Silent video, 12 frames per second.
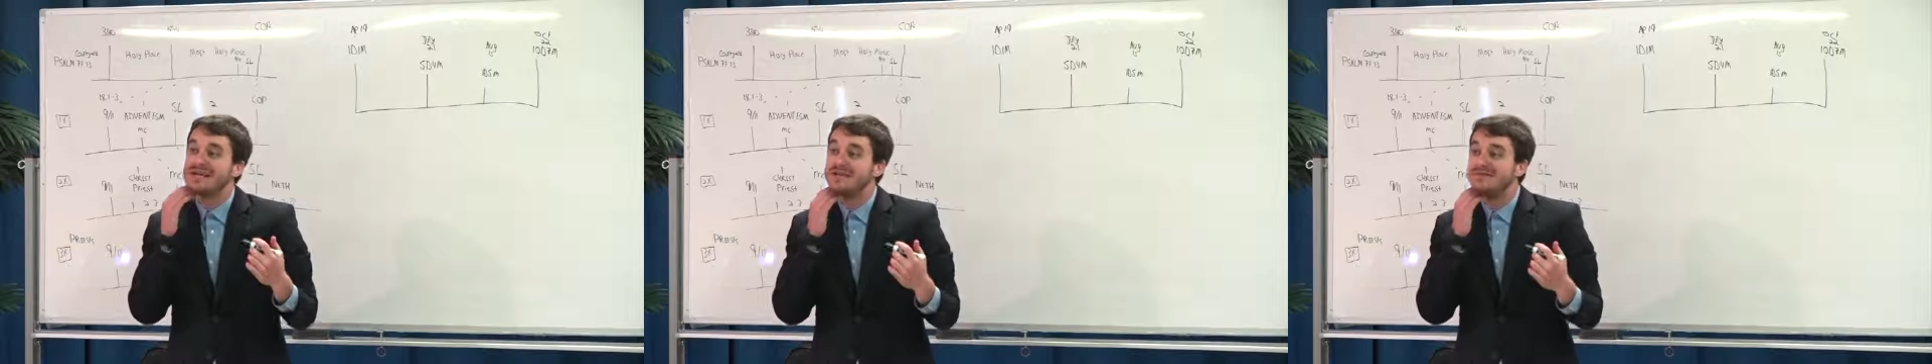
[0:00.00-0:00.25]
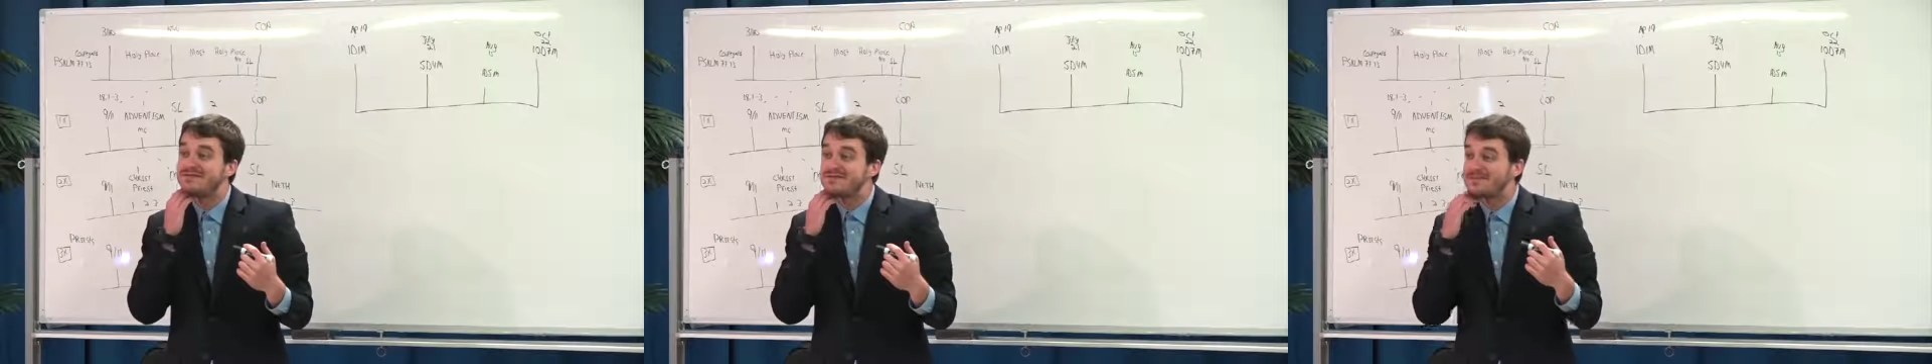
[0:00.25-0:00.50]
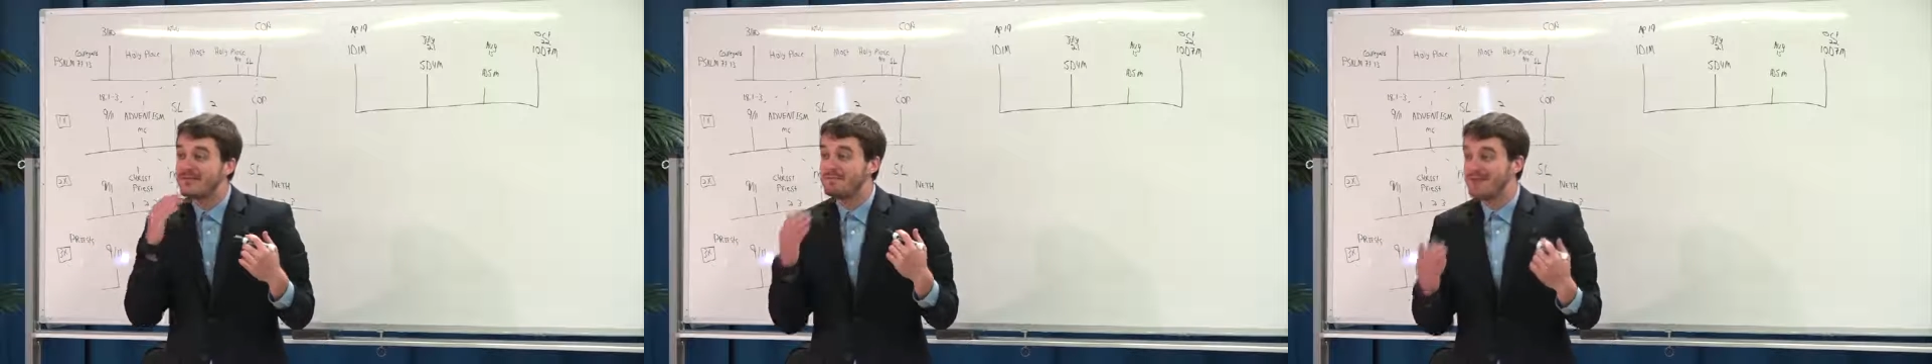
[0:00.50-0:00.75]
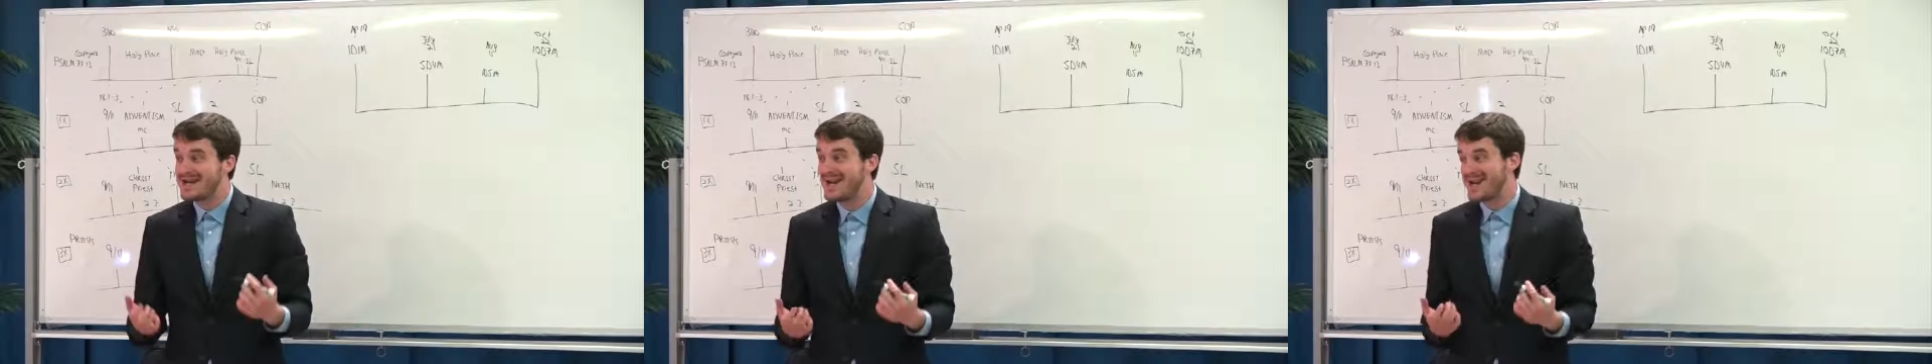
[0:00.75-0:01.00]
gives the
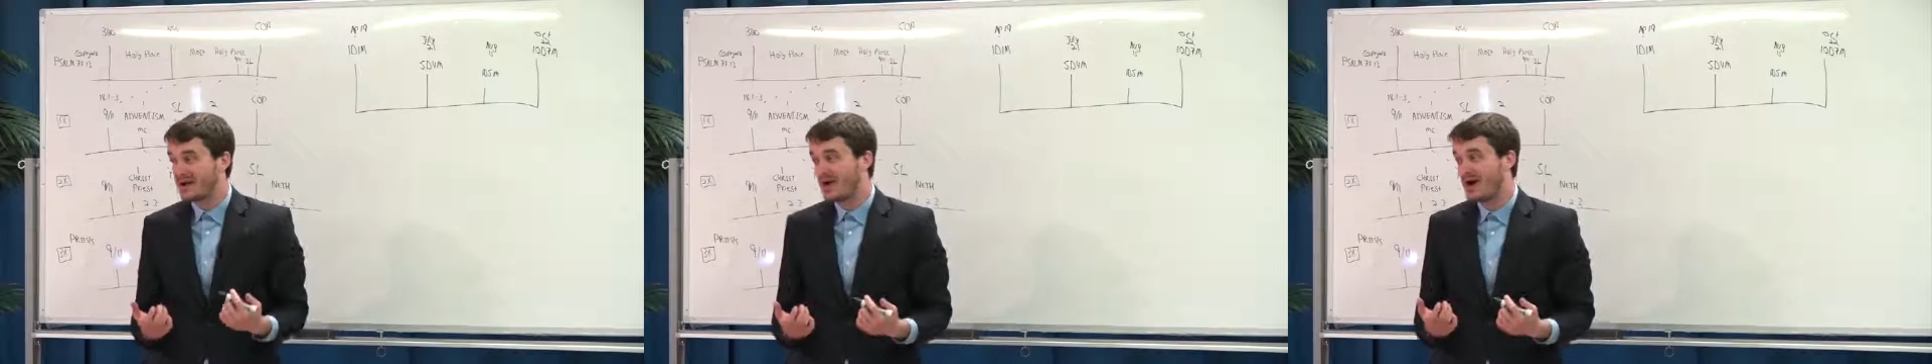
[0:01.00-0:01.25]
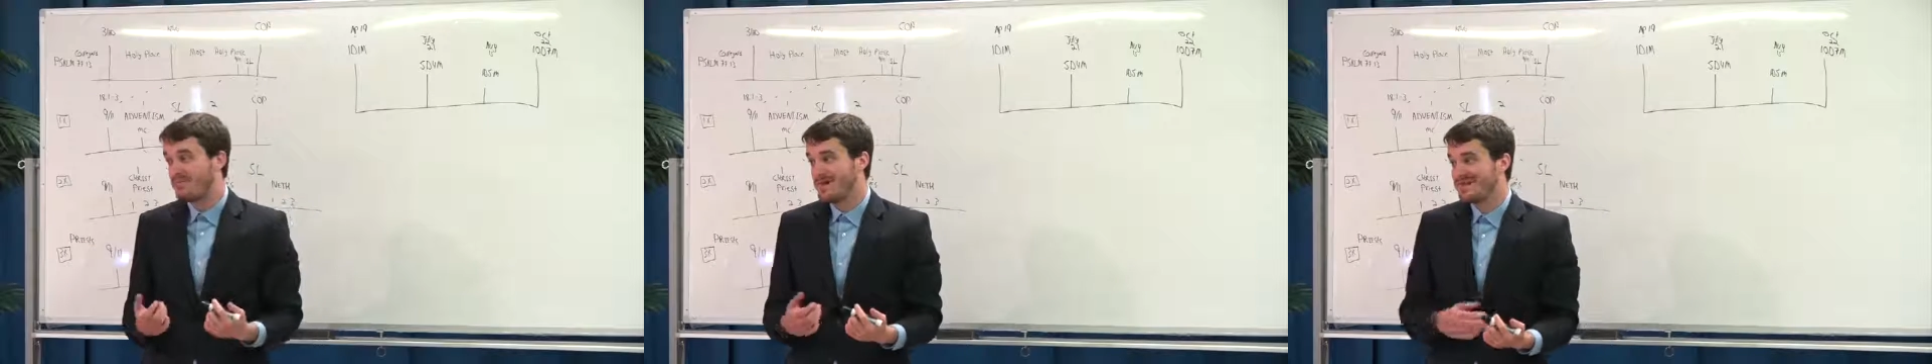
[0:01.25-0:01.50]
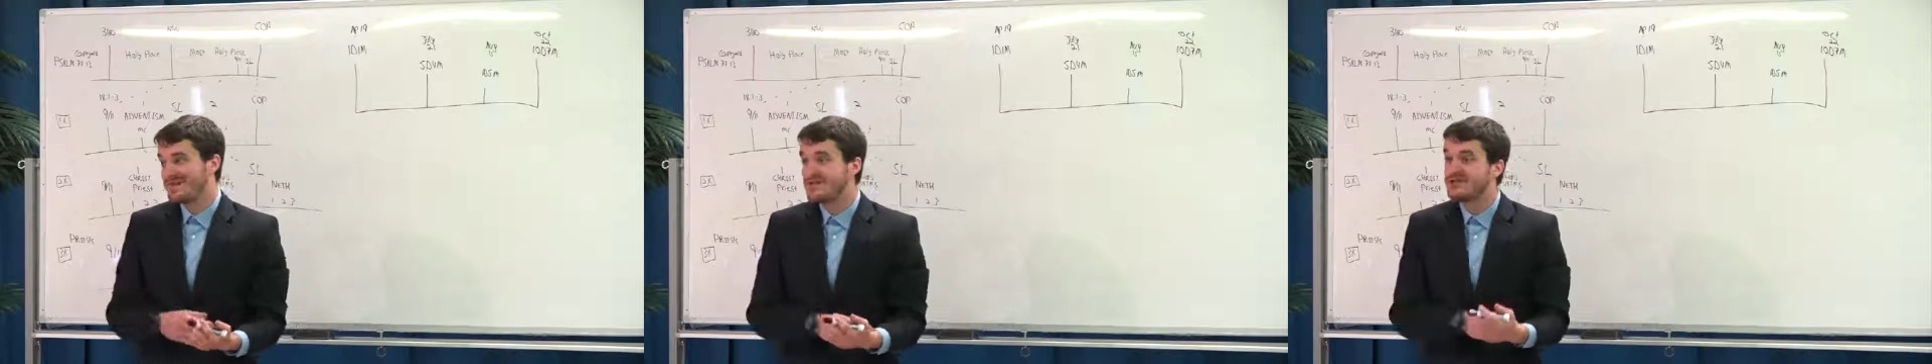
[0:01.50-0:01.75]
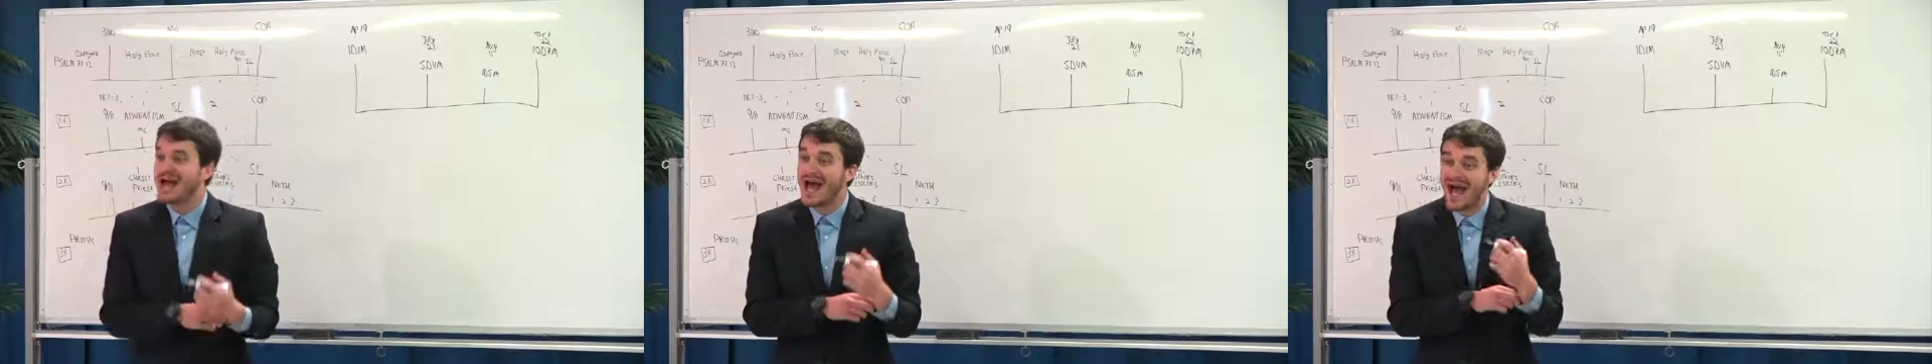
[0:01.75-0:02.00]
midnight cry message